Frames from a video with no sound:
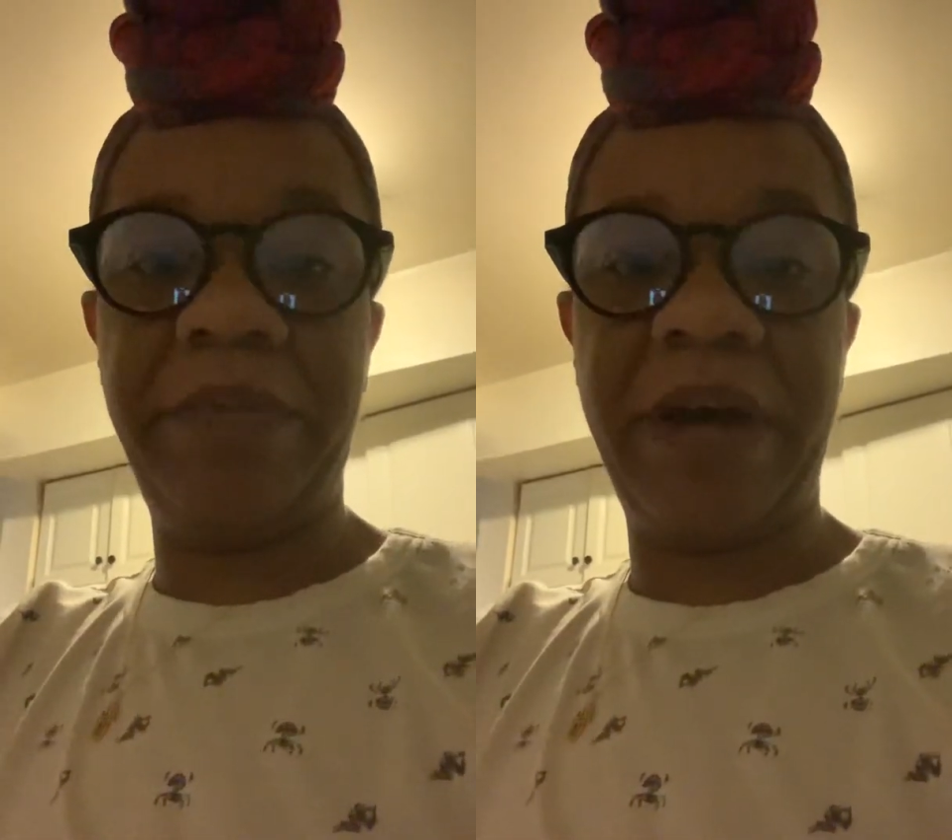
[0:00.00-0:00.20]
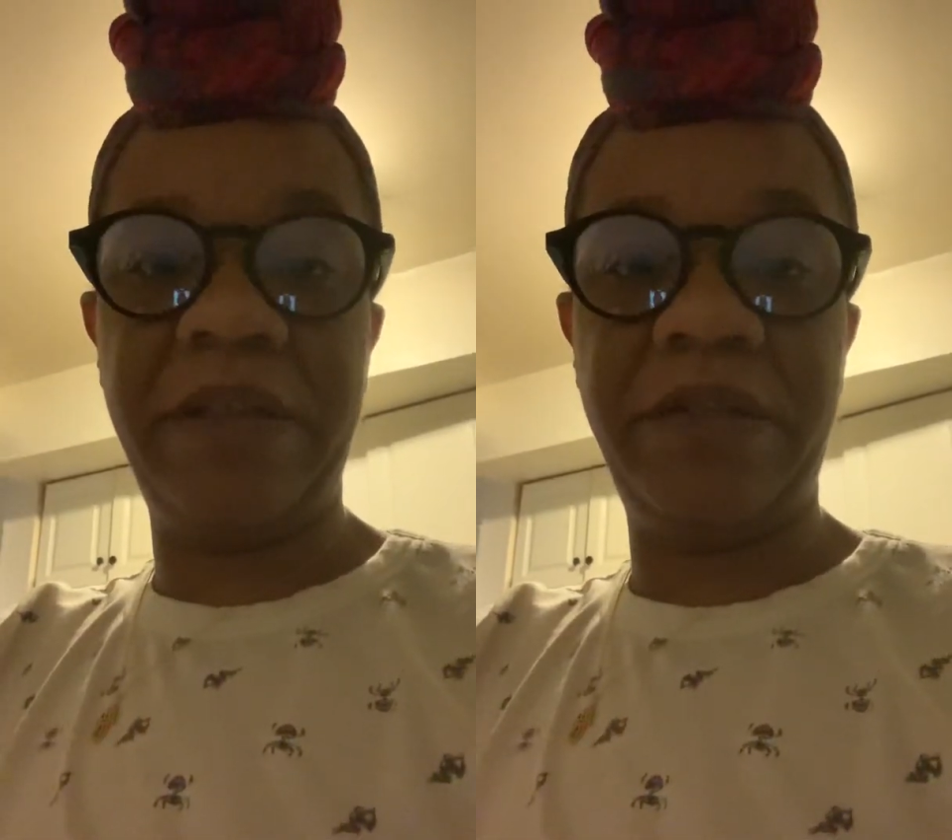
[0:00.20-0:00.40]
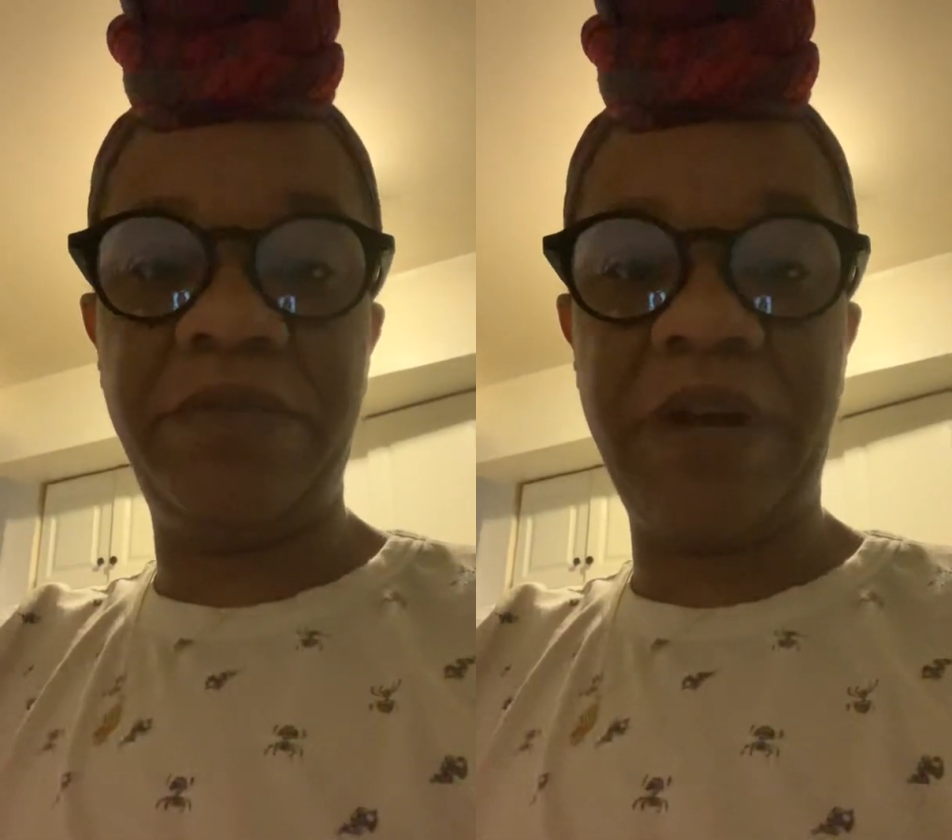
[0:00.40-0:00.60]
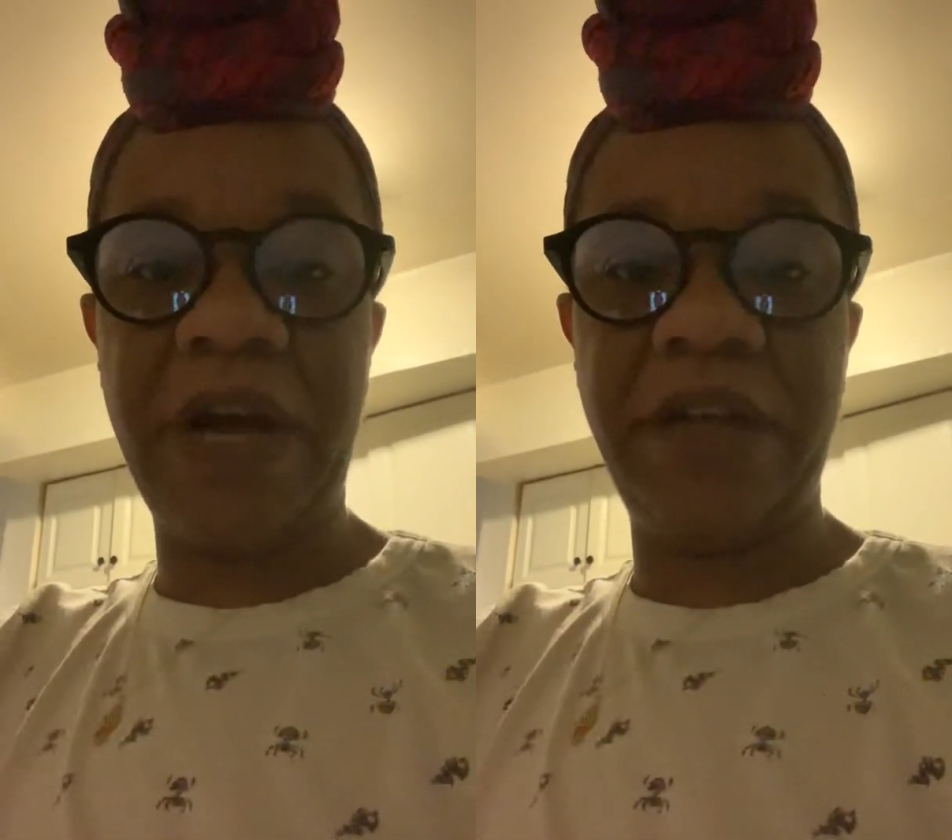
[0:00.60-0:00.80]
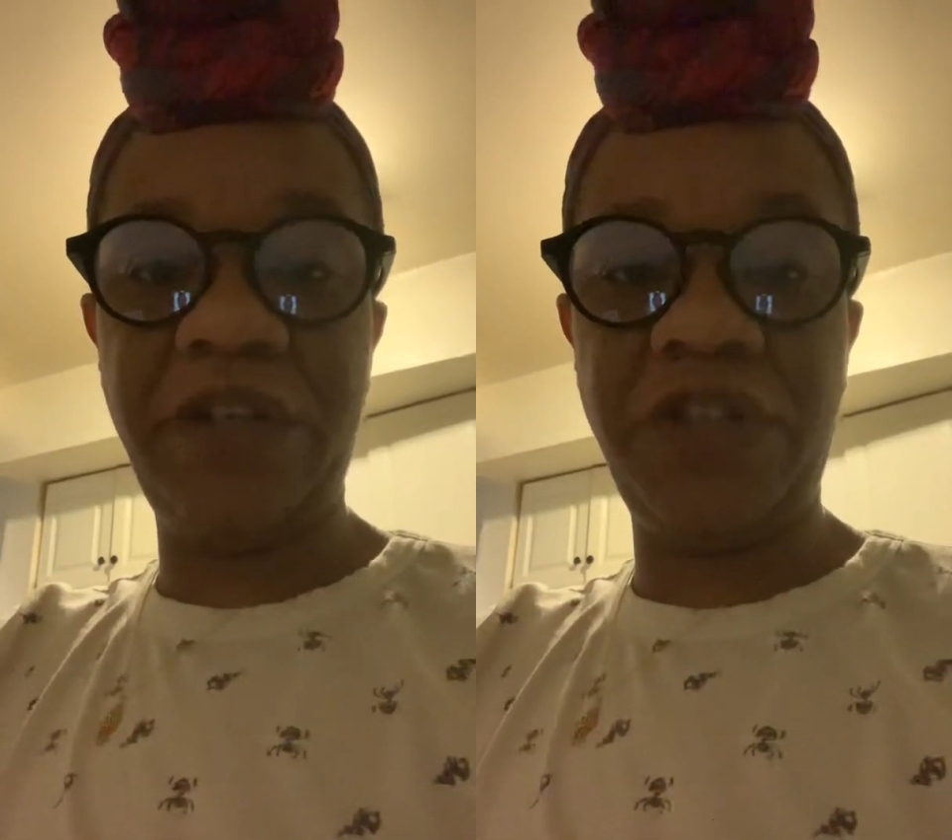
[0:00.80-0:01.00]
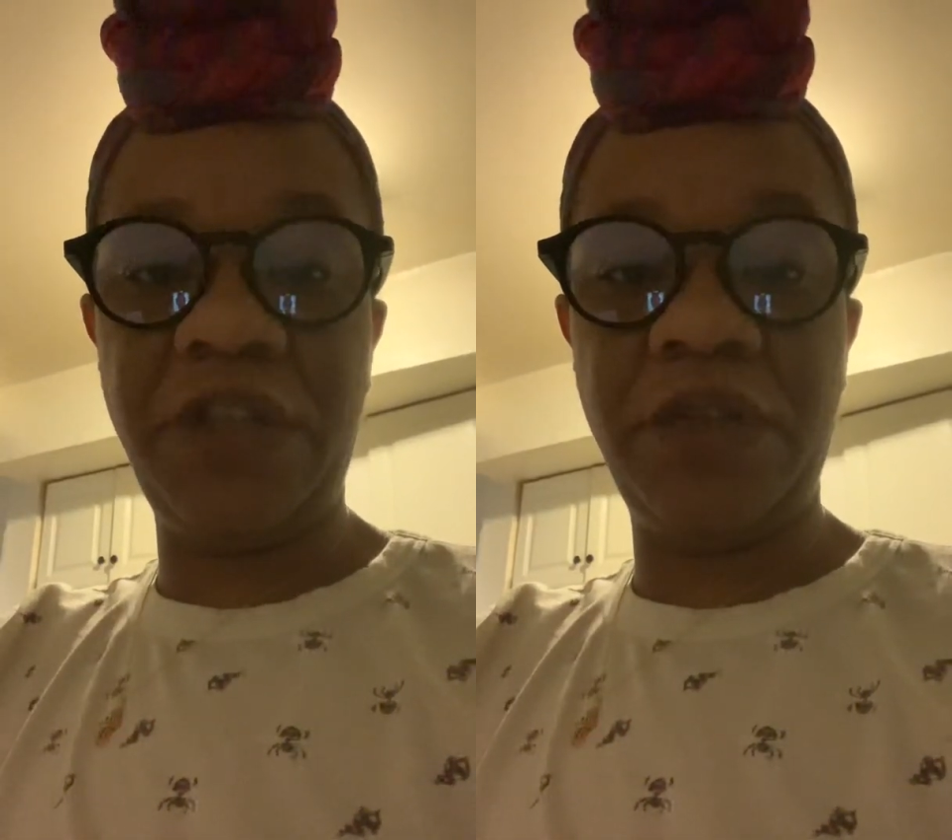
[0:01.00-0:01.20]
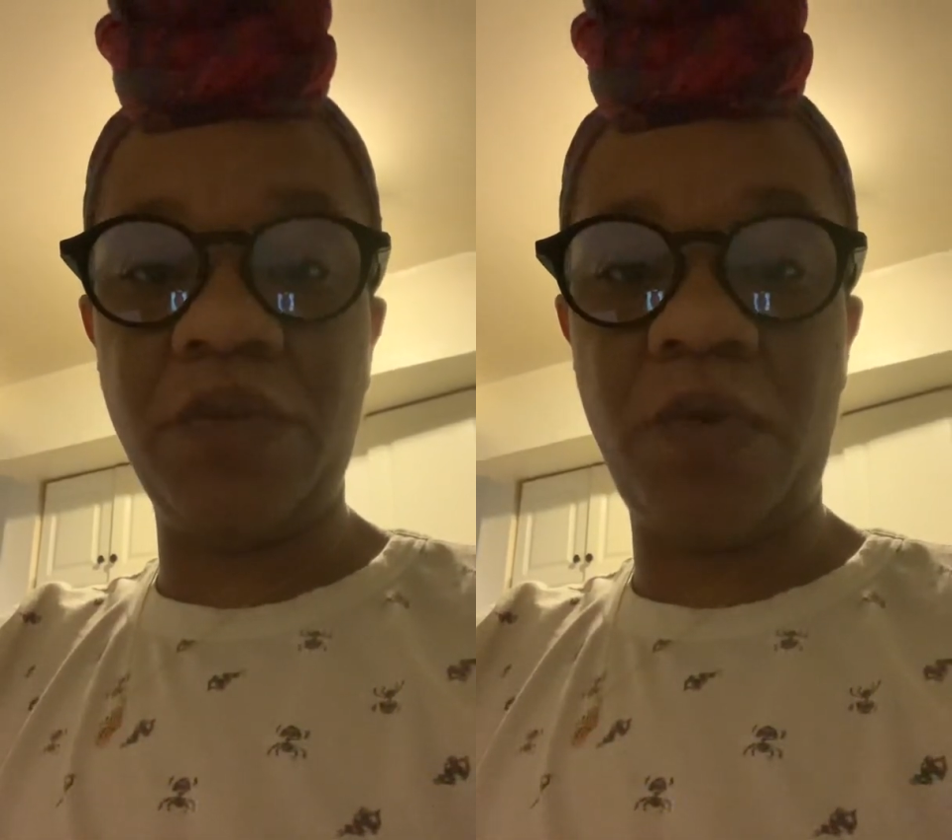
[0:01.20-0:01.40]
by the divine, and she is